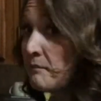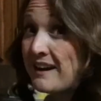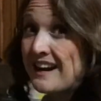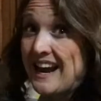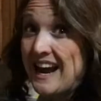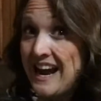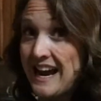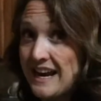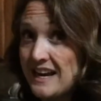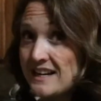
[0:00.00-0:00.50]
my
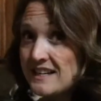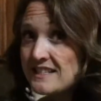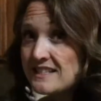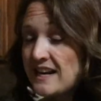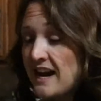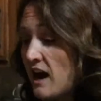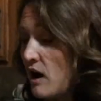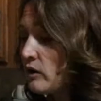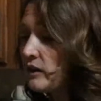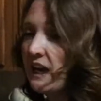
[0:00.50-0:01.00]
eggs
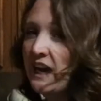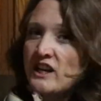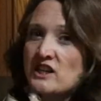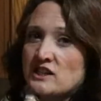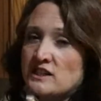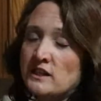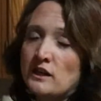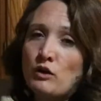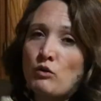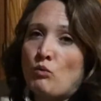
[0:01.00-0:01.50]
now and I
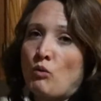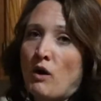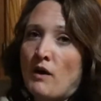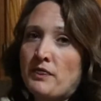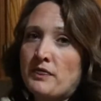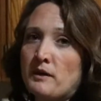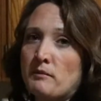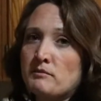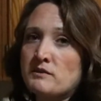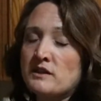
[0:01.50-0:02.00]
just didn't
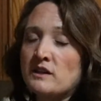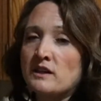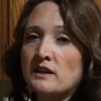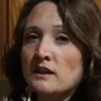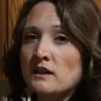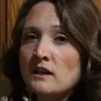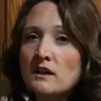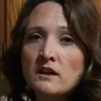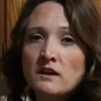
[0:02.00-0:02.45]
want them to